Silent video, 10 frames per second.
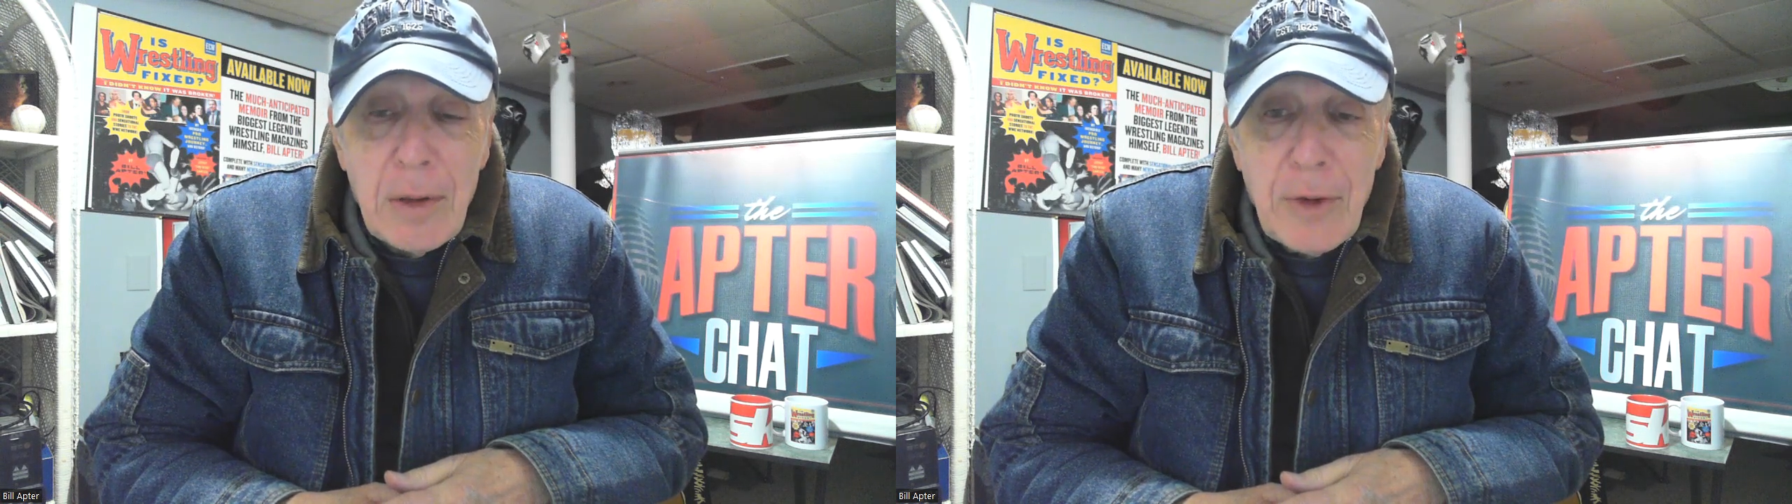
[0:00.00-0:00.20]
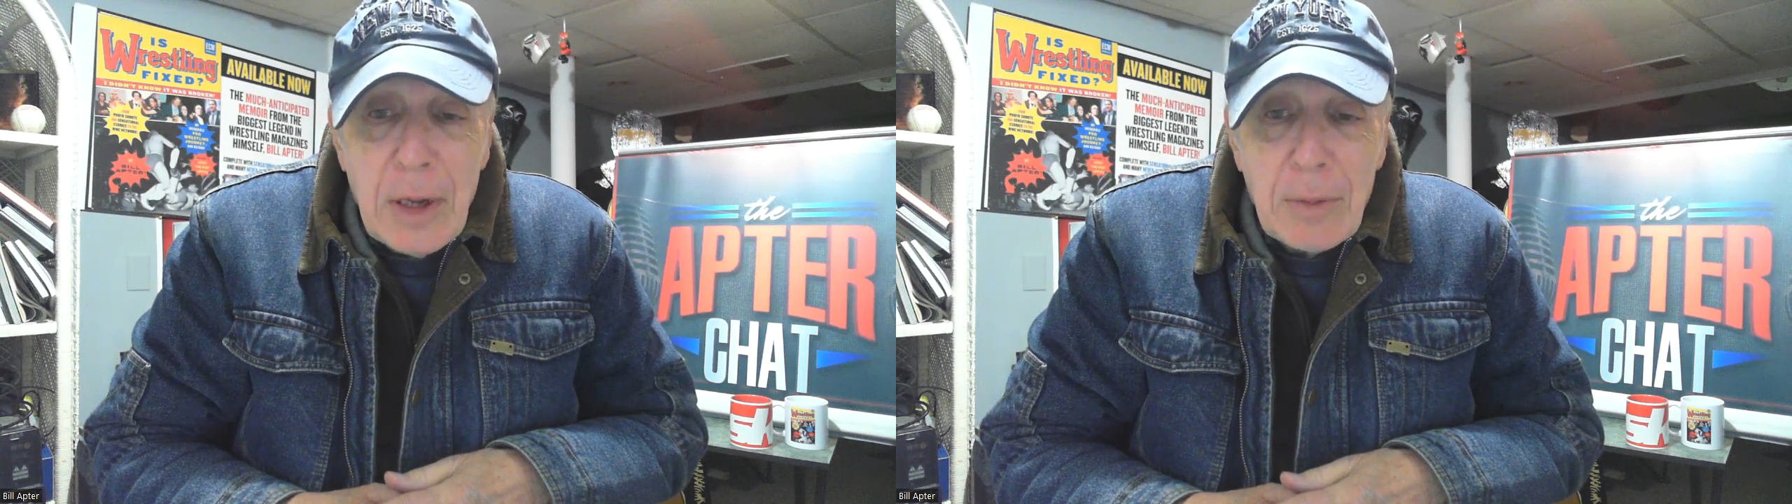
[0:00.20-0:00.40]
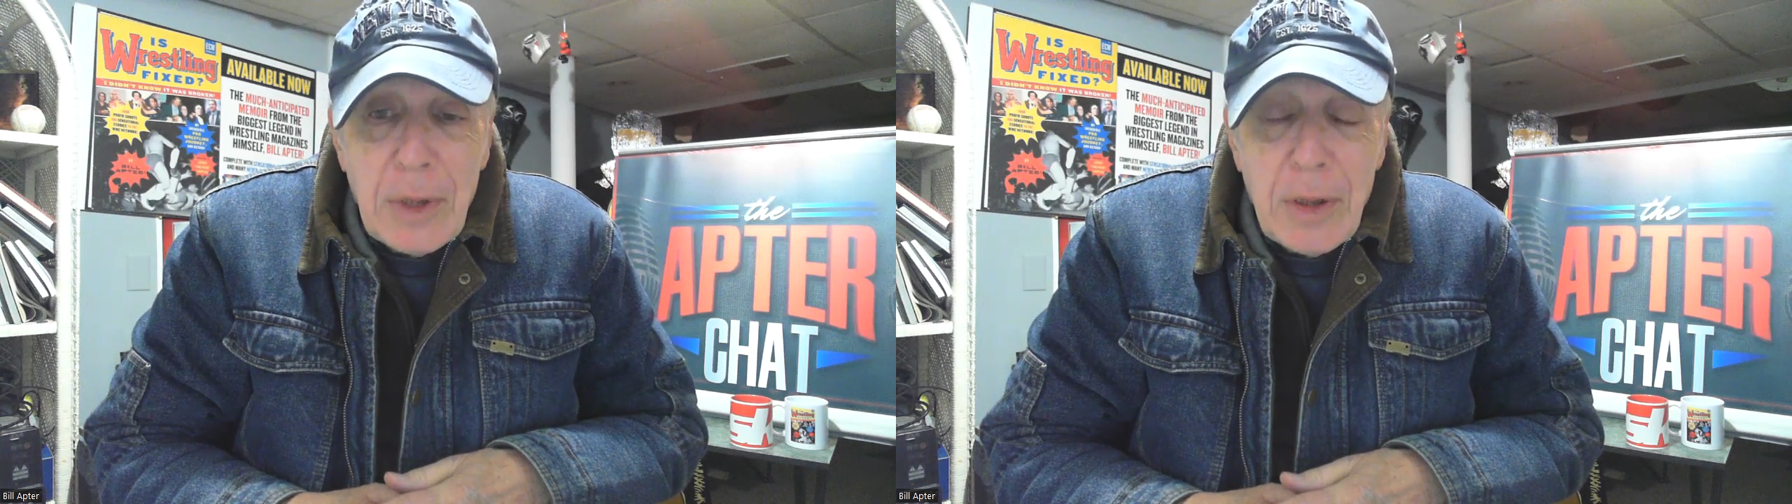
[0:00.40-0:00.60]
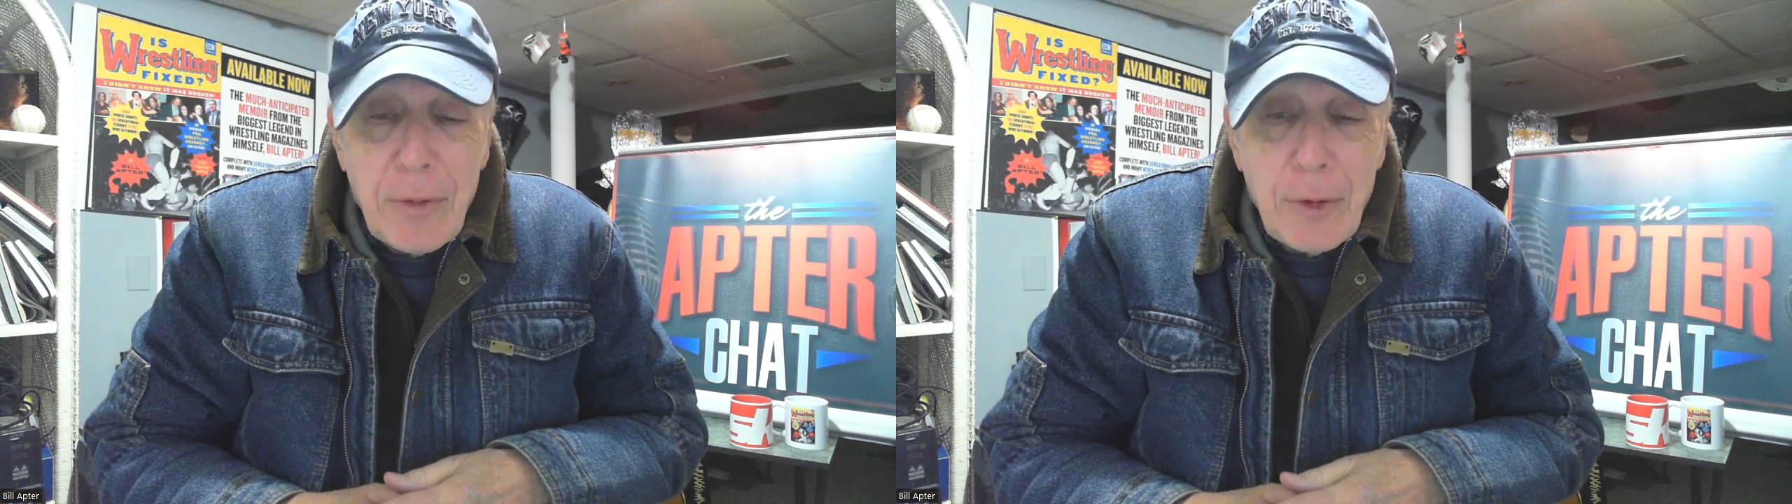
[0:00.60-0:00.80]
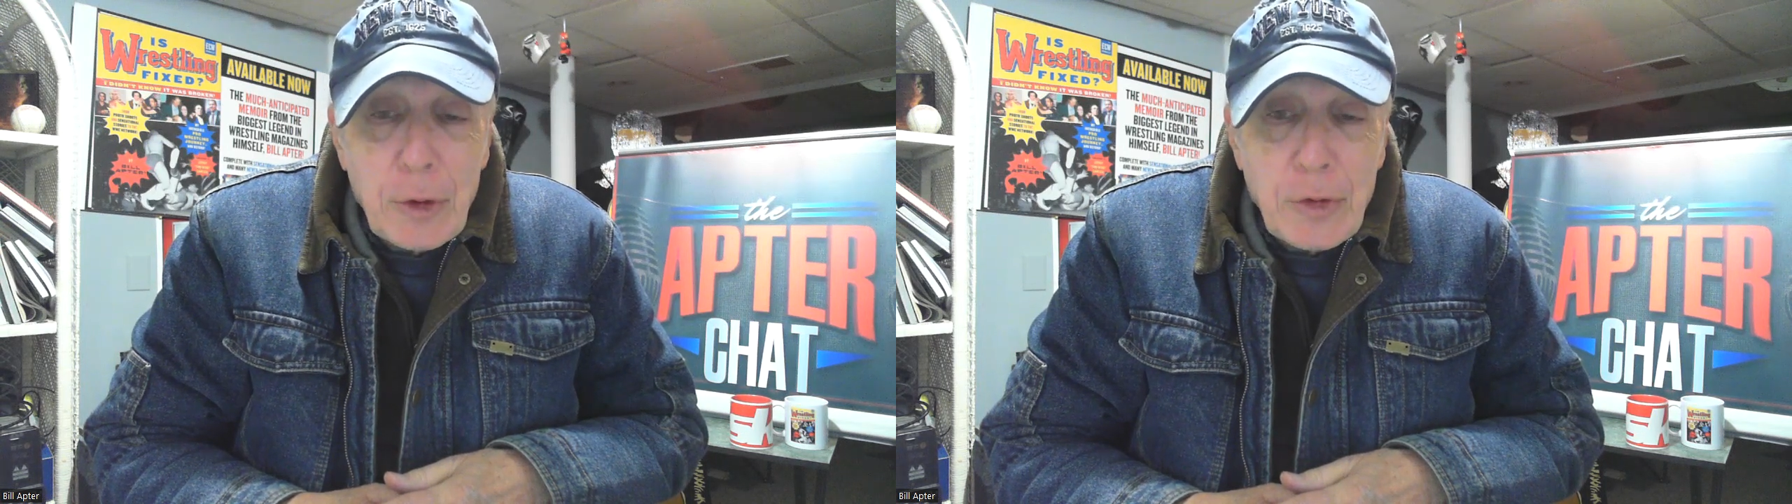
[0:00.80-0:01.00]
family, the
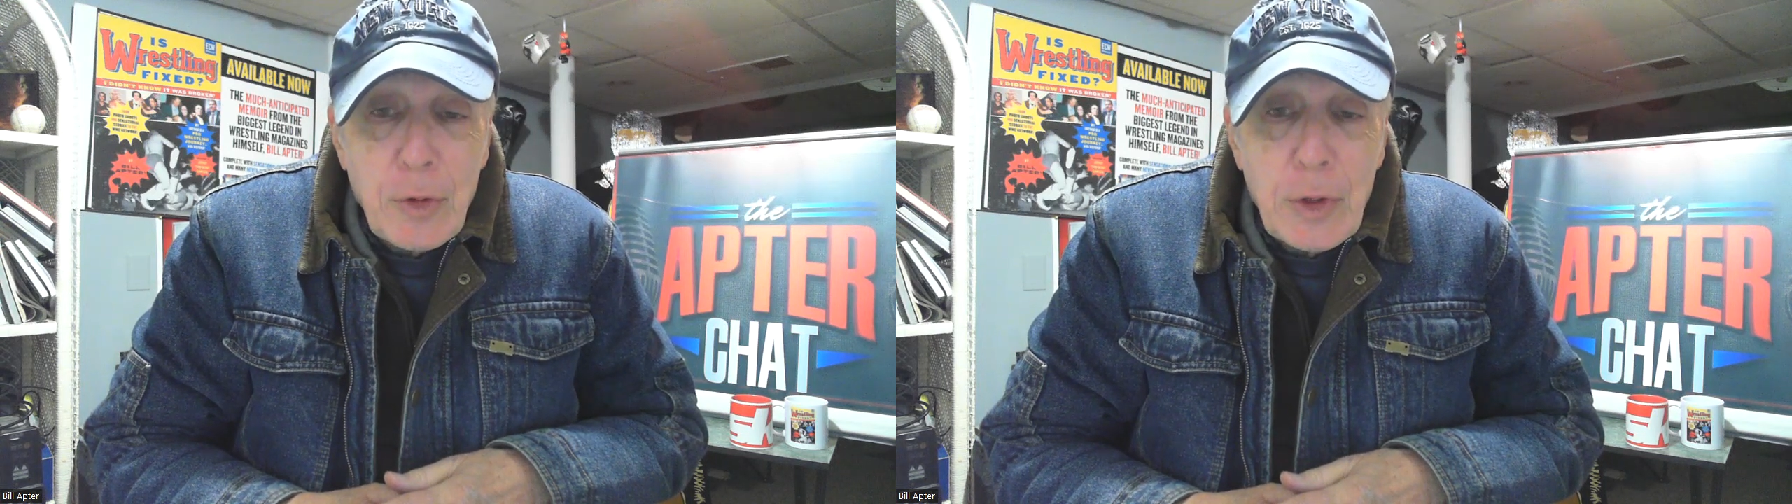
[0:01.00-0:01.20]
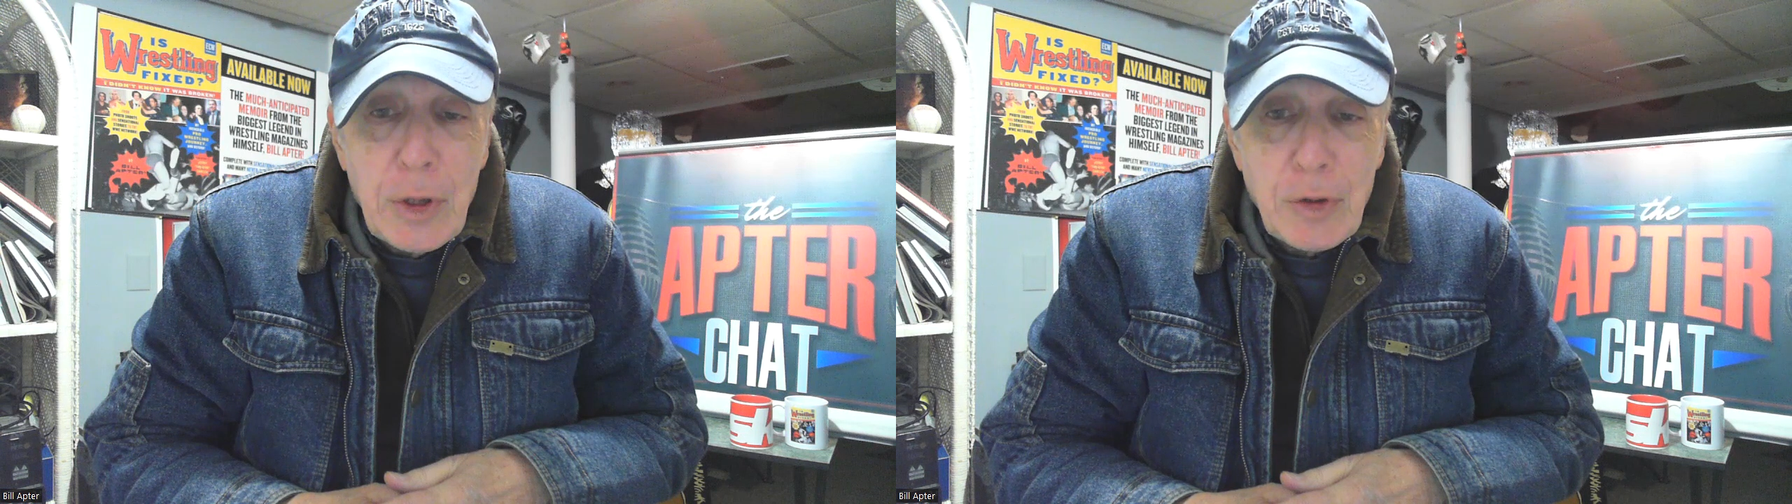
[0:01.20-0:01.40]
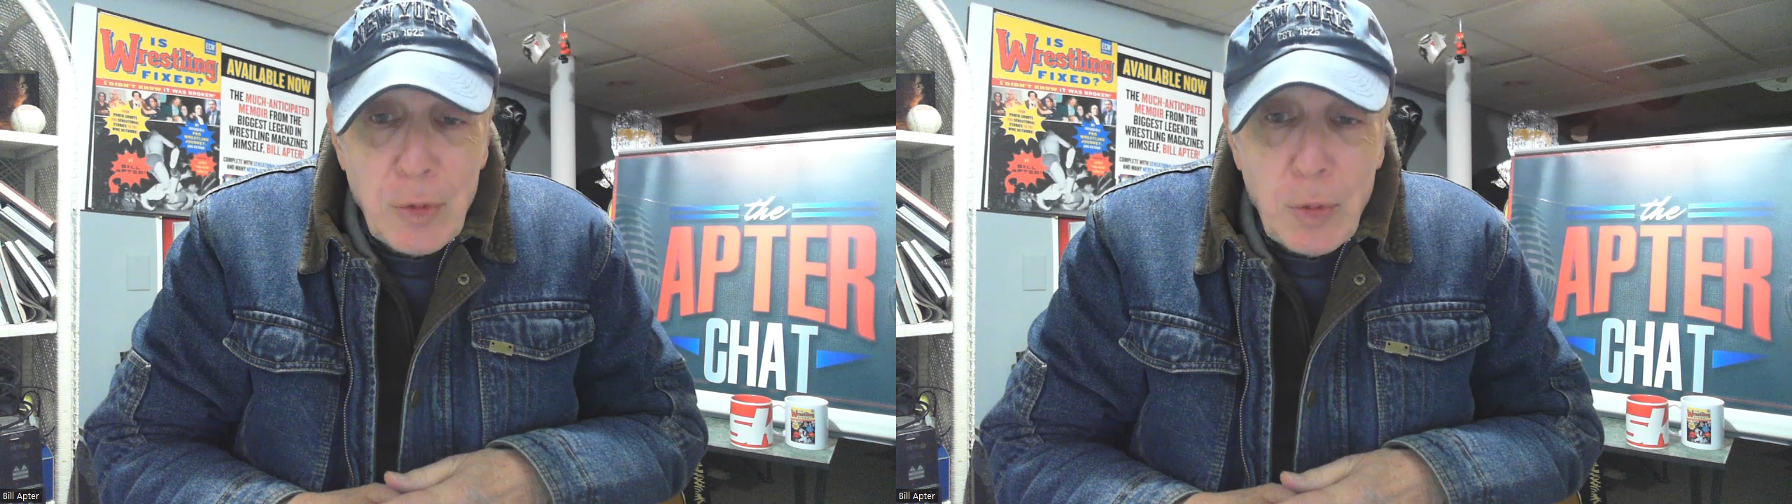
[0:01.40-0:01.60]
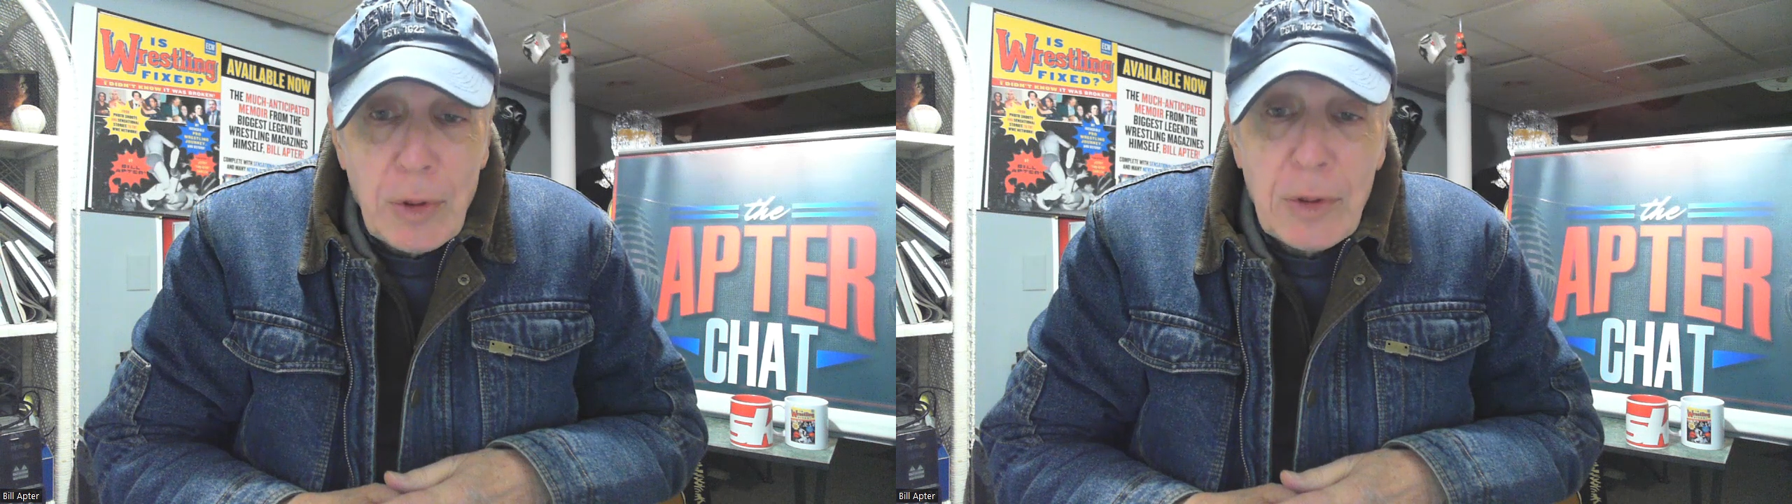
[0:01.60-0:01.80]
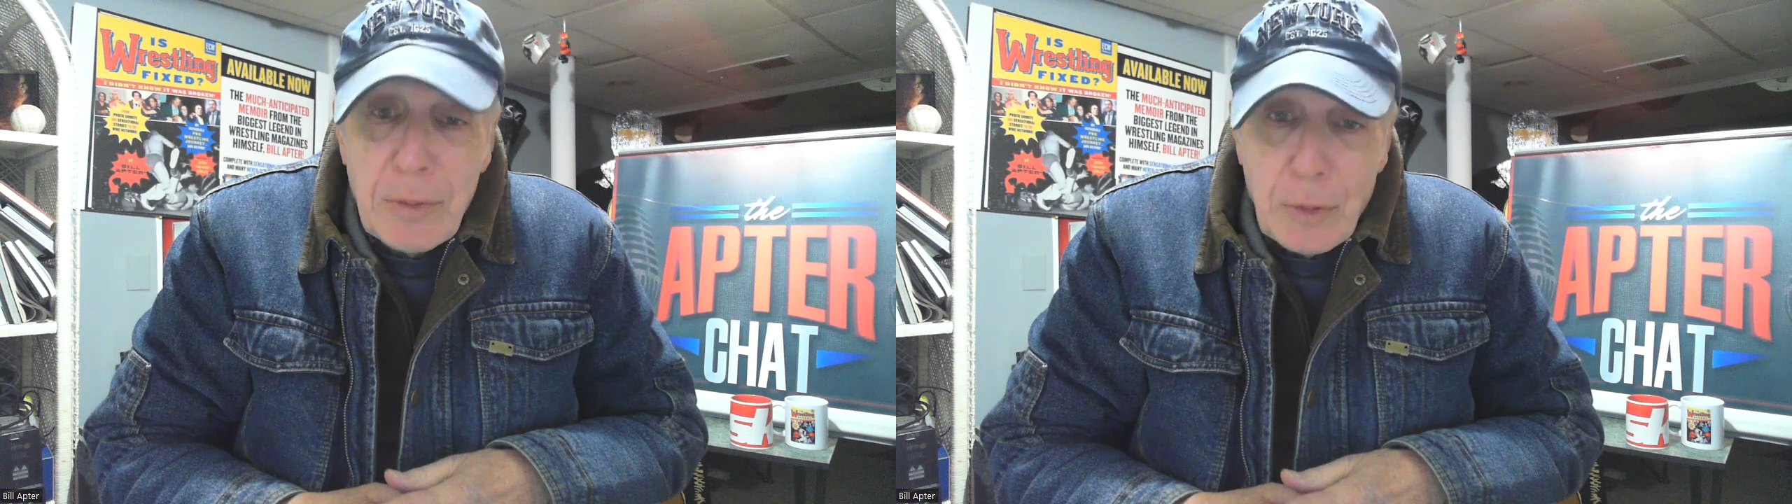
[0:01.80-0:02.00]
first few years
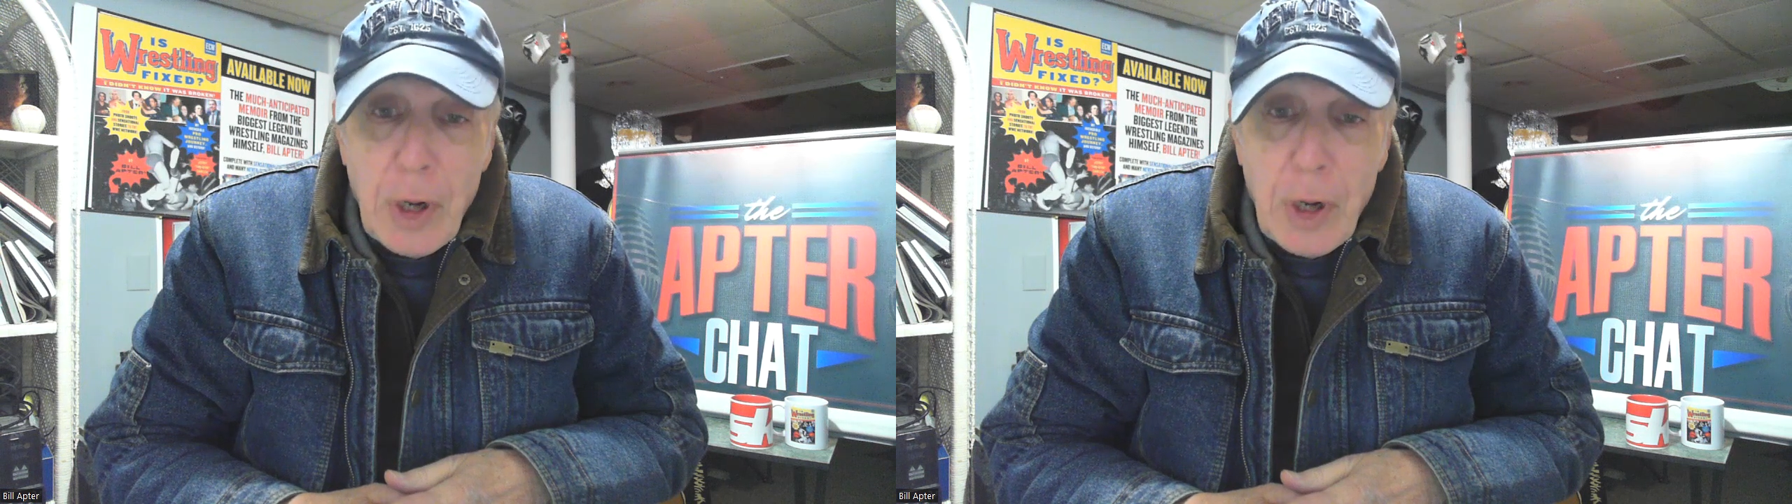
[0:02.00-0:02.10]
were in